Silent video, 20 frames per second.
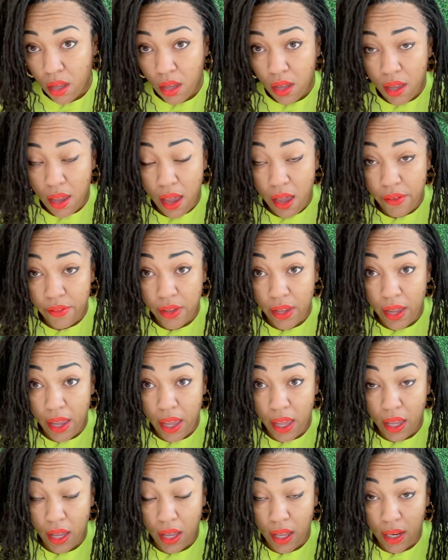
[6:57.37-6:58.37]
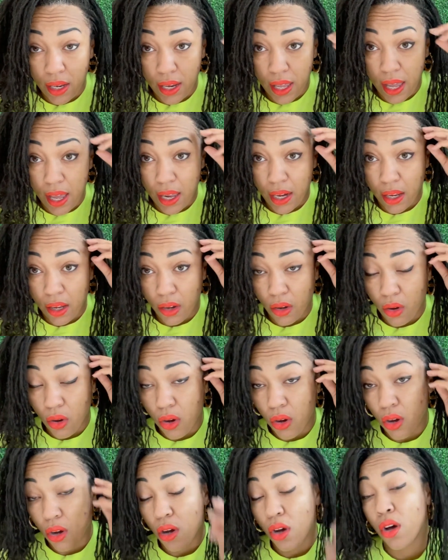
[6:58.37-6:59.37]
haven't had a lot at
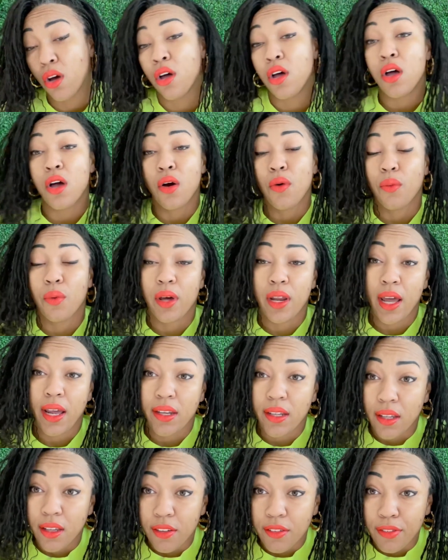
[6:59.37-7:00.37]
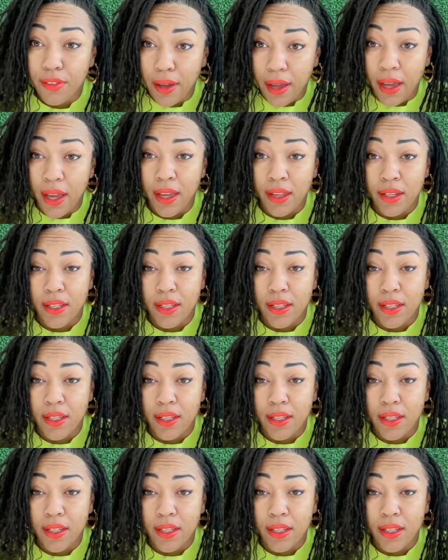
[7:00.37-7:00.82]
all. What I did find